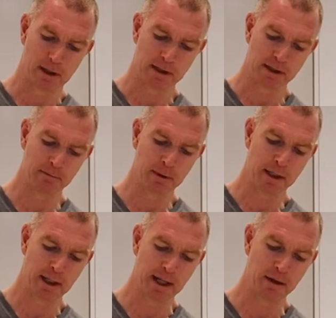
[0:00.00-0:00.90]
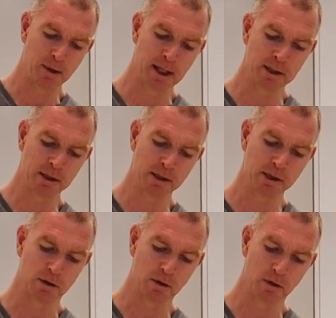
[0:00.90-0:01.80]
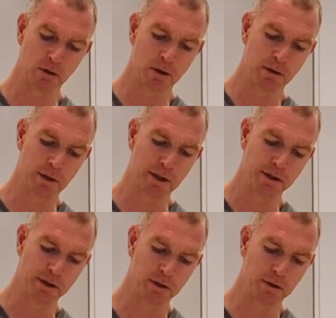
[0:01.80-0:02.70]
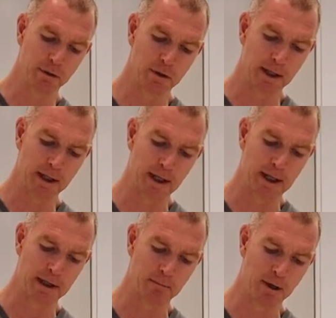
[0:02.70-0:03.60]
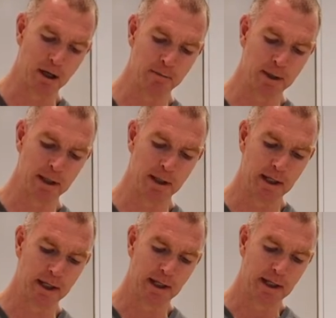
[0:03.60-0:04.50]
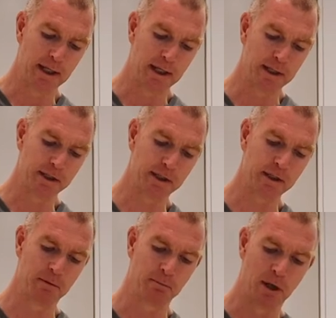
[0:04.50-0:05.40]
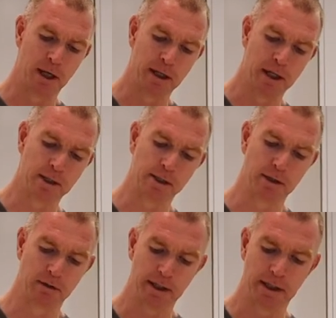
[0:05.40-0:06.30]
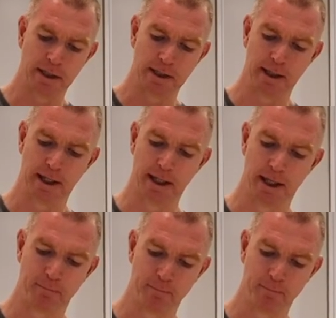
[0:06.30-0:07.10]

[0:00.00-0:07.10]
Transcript: similar to the other ones, all I want to do at the moment is just combine those ingredients together.